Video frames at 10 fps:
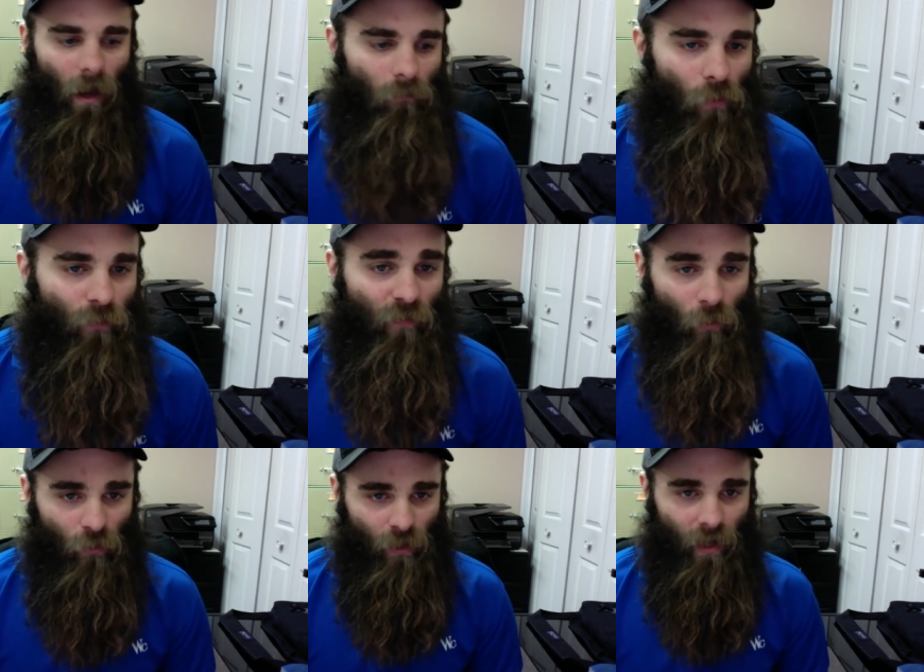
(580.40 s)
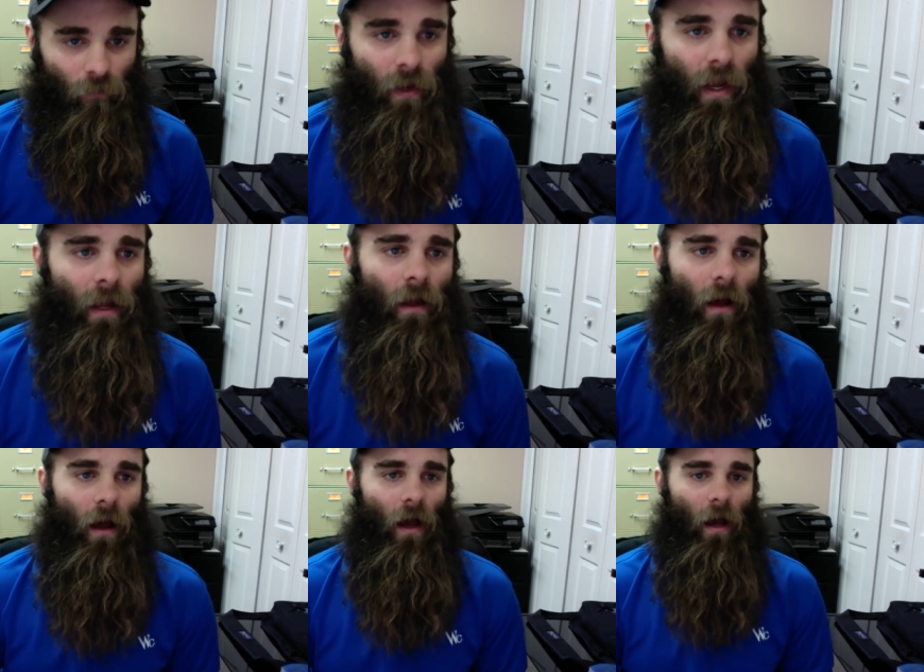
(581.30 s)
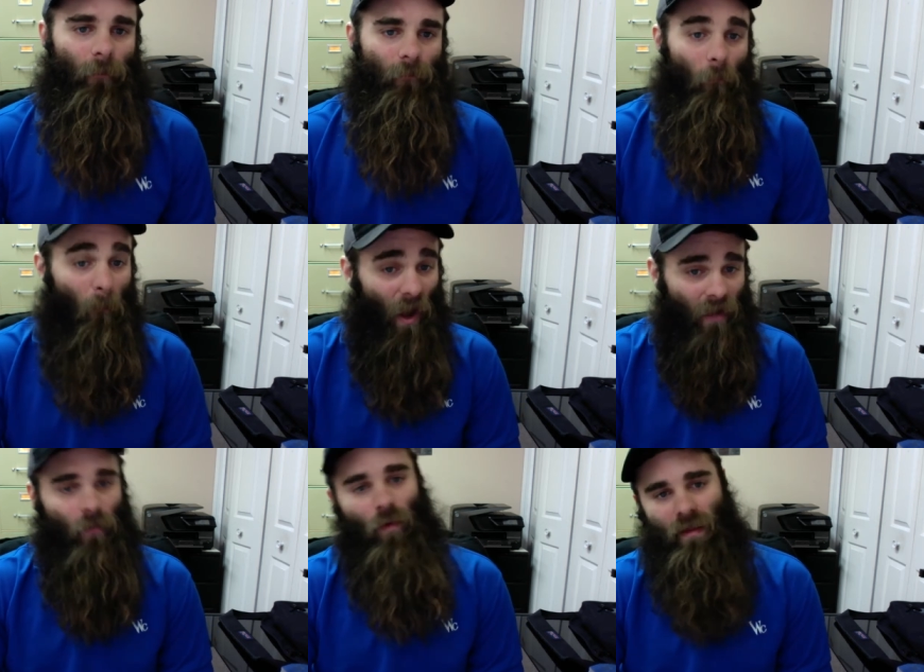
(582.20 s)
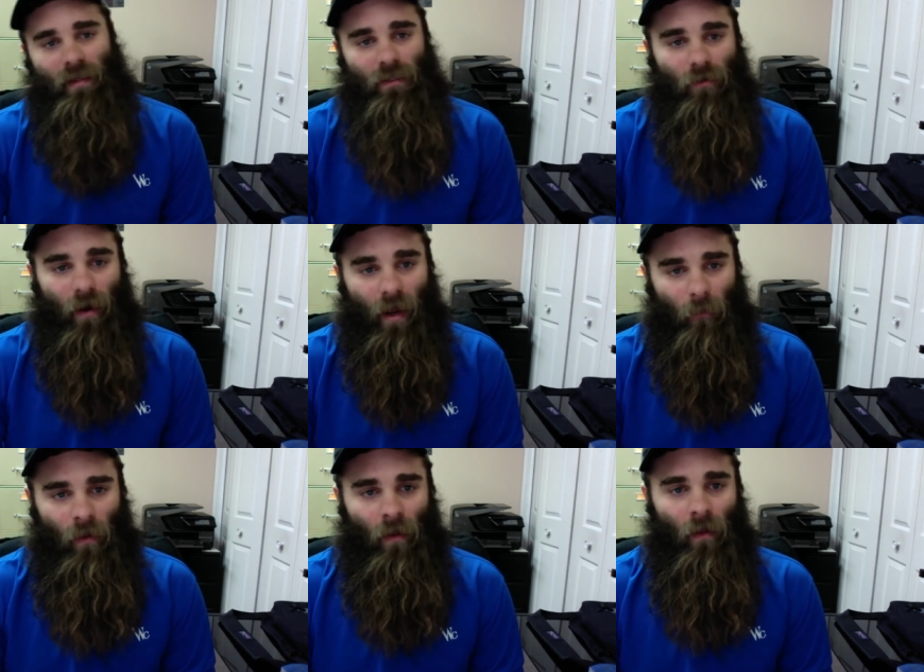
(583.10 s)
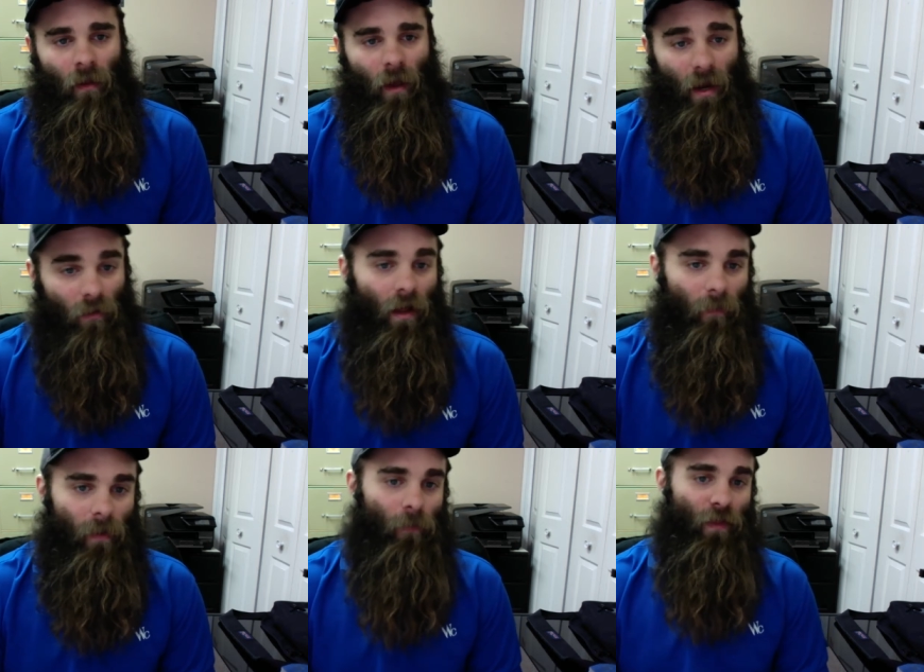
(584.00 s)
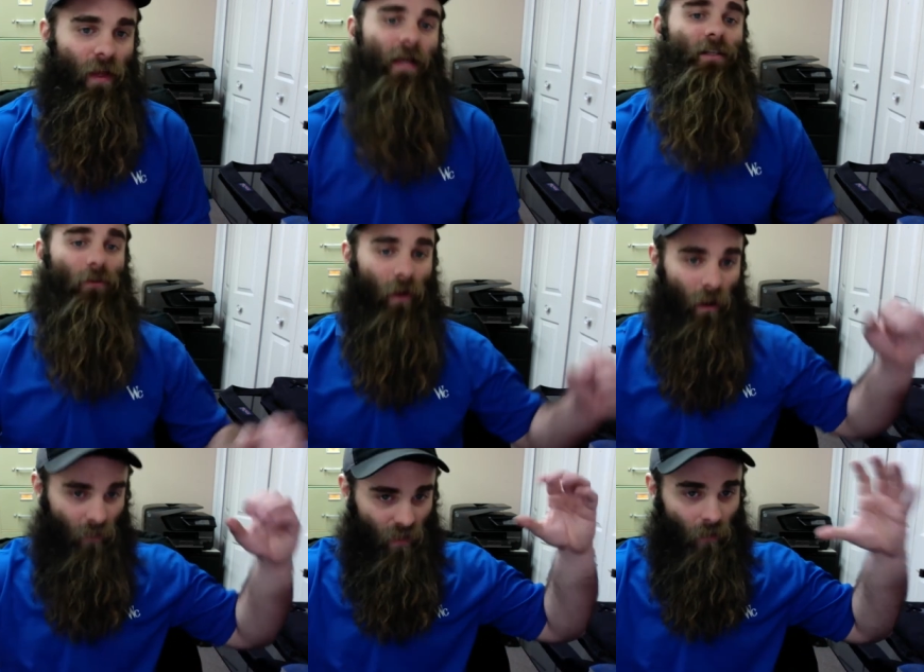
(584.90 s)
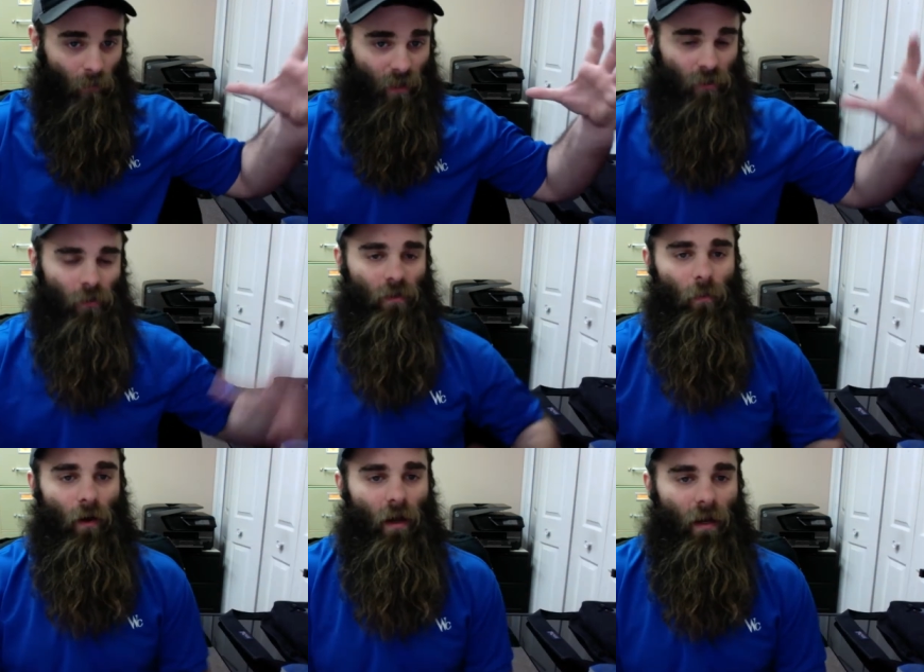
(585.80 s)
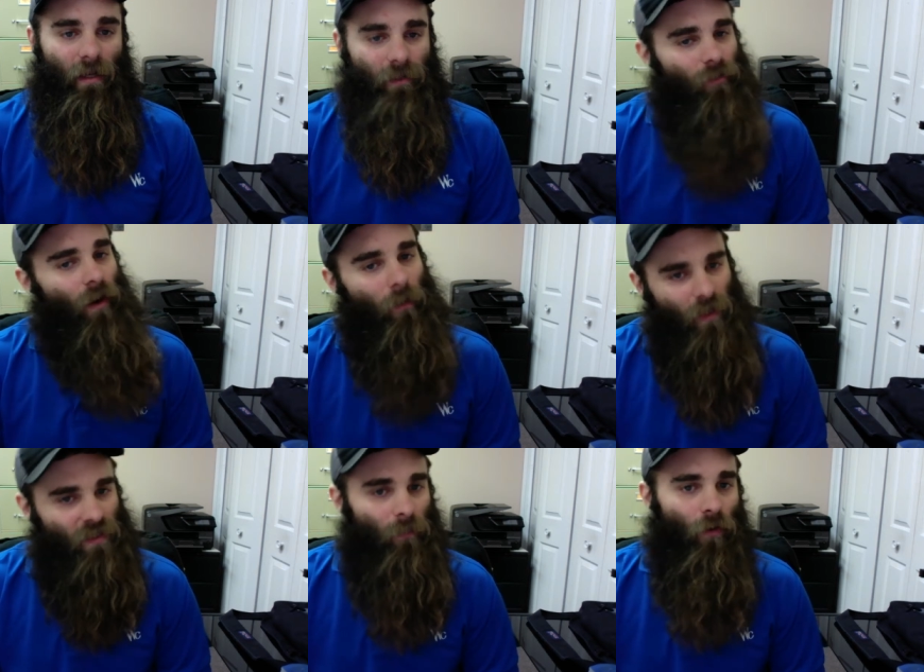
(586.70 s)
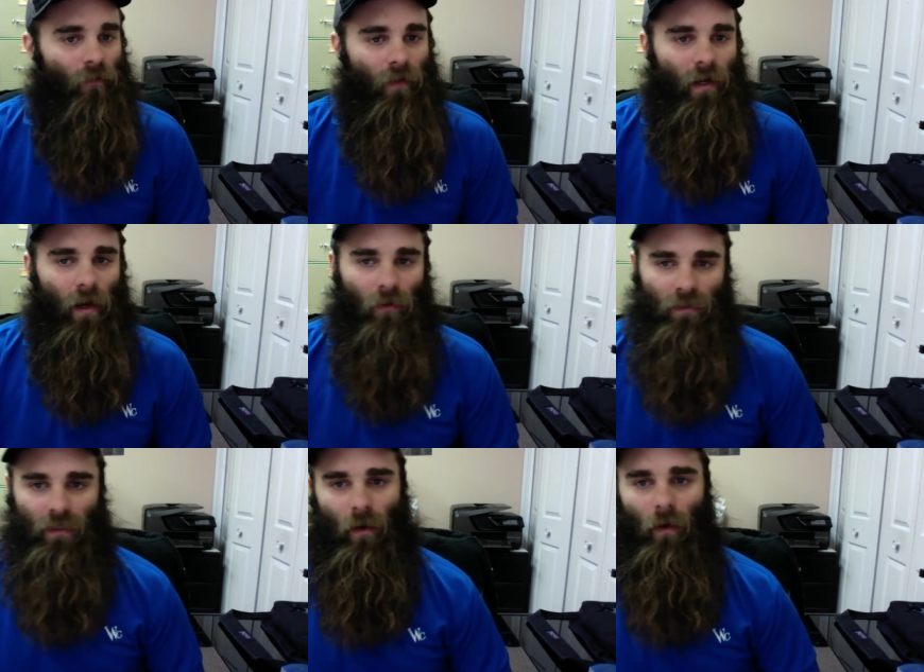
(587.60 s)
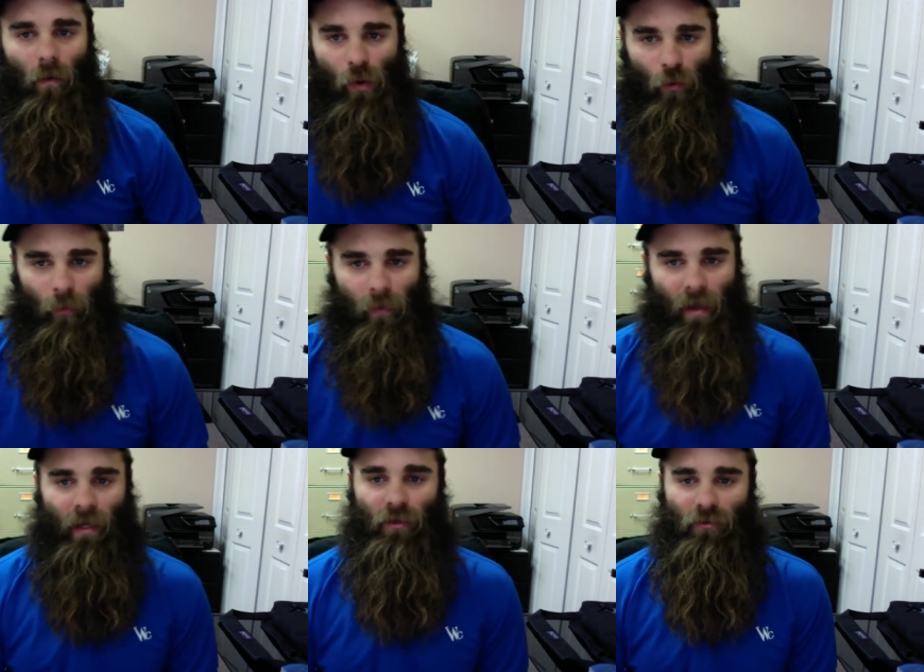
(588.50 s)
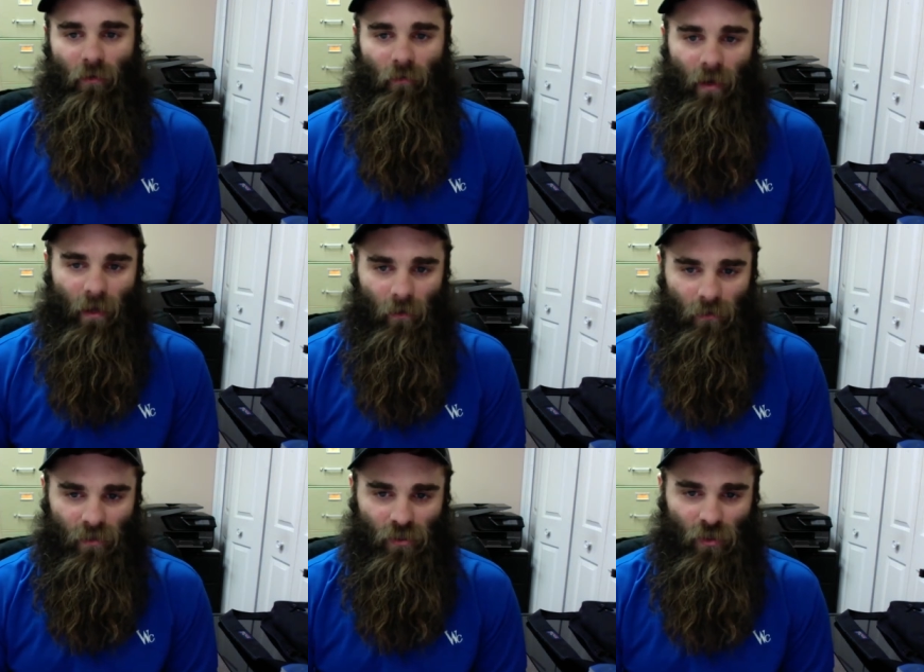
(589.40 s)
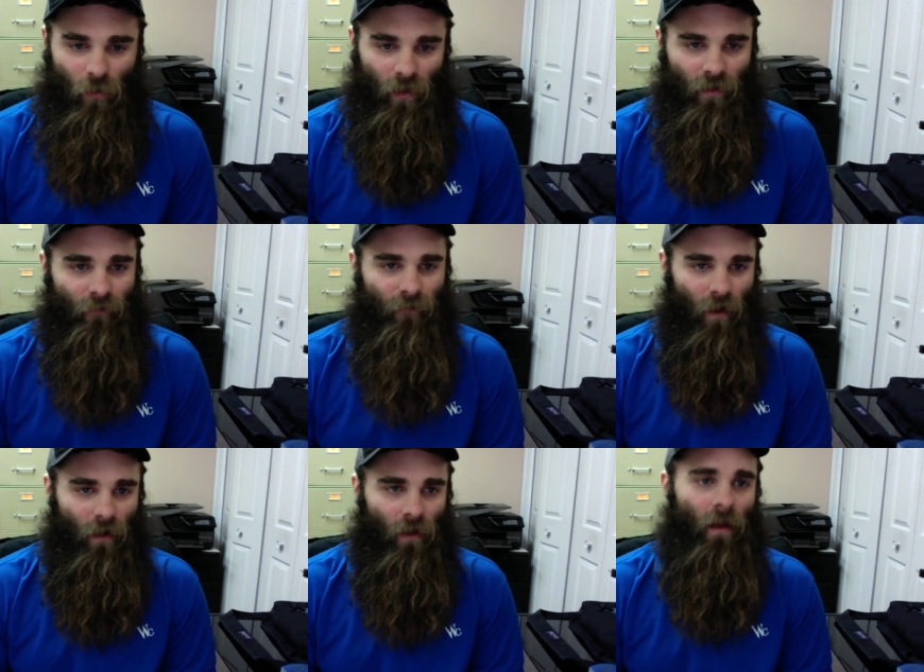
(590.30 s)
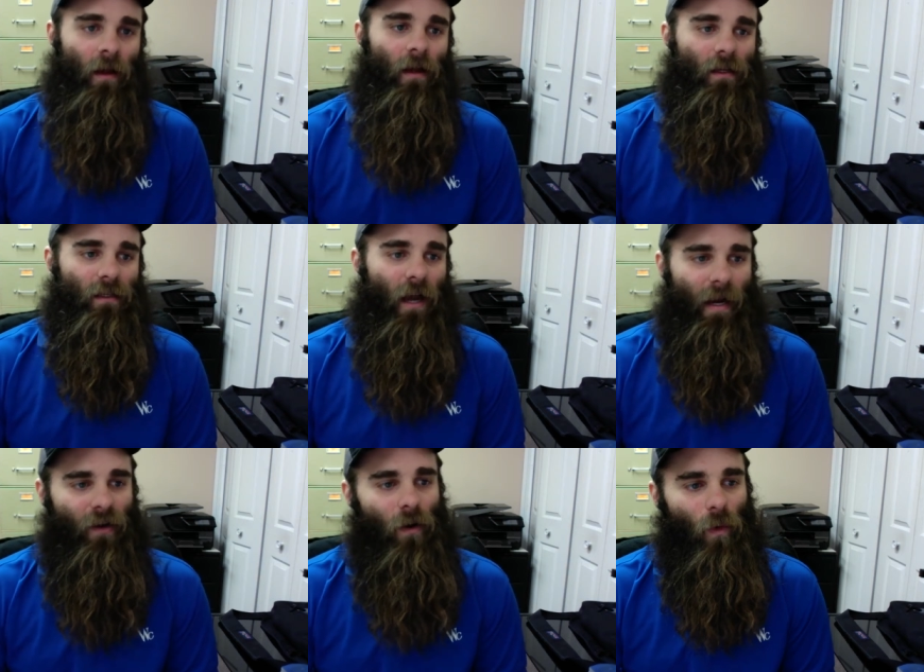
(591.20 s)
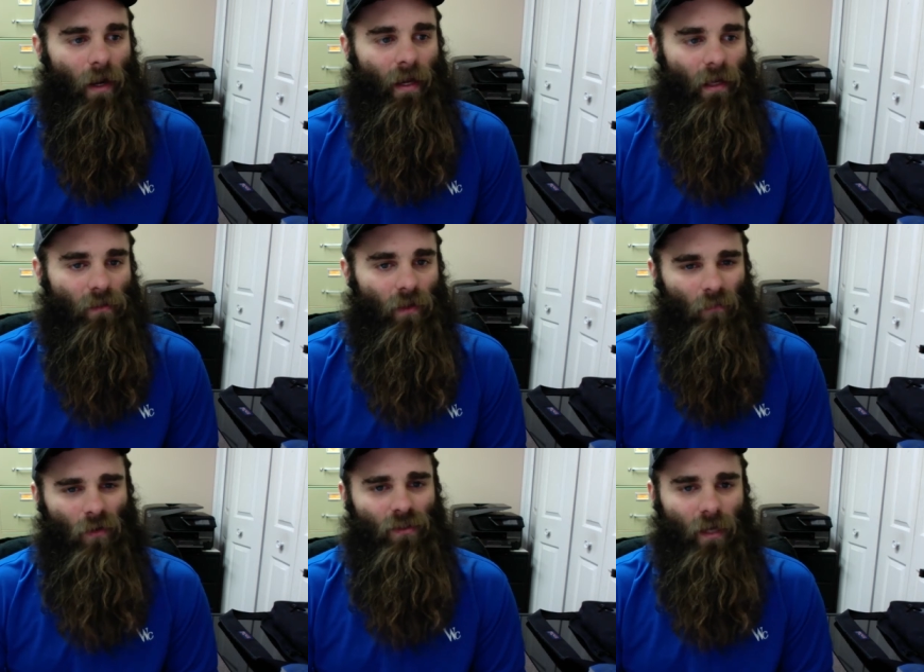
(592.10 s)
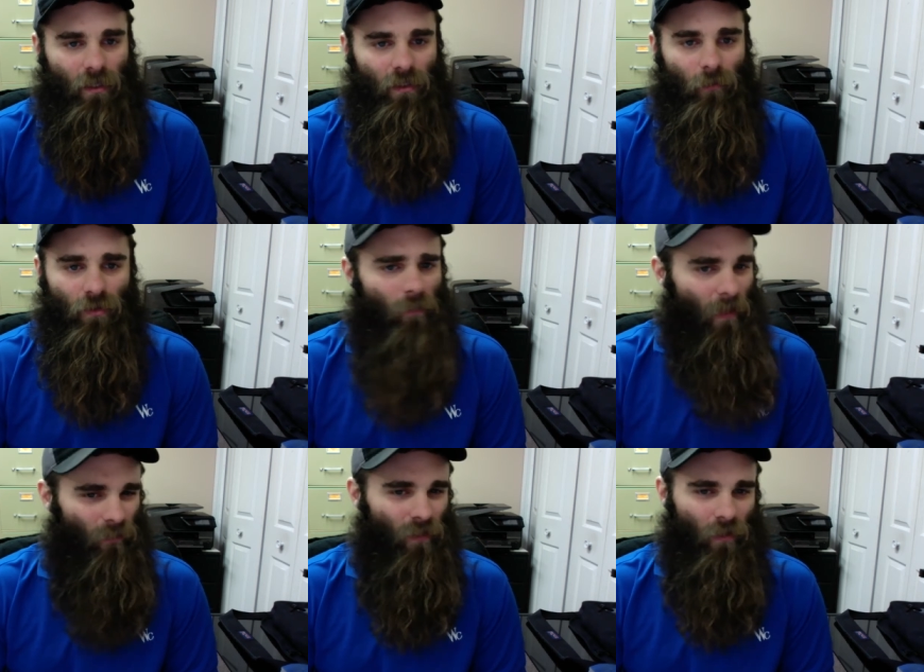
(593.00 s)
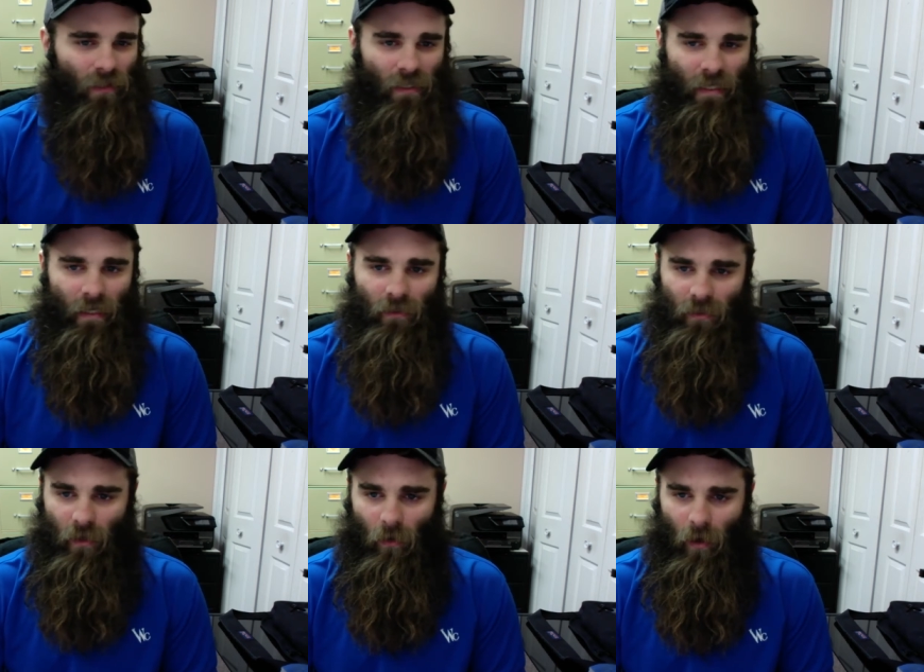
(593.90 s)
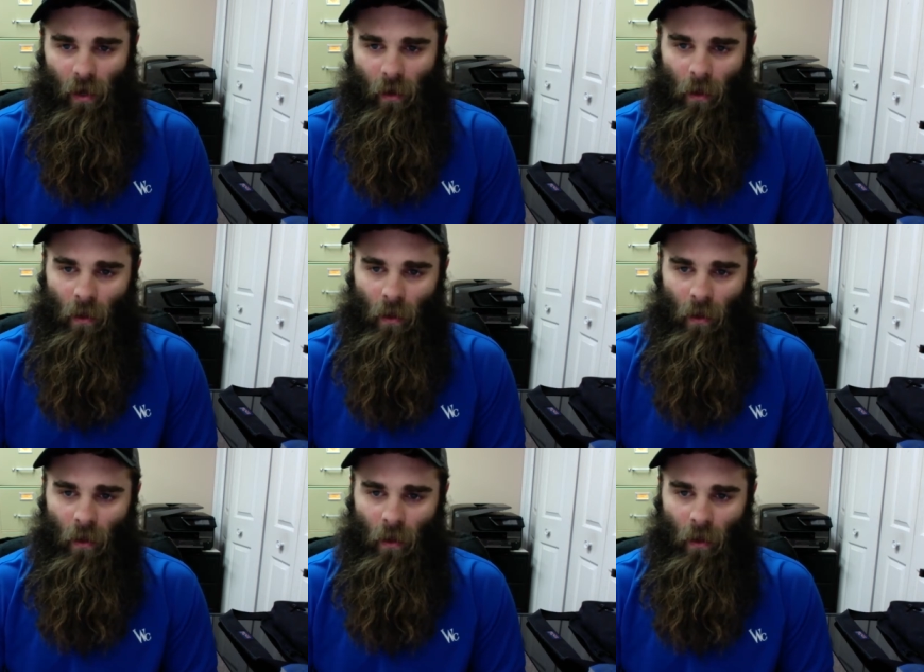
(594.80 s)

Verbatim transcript: move smoothly every day. But with Instagram, I know a lot of people think Instagram, they think pictures, but Instagram does support video. So we will be making short videos showing the fun side here at White Castle that most customers and people don't see. So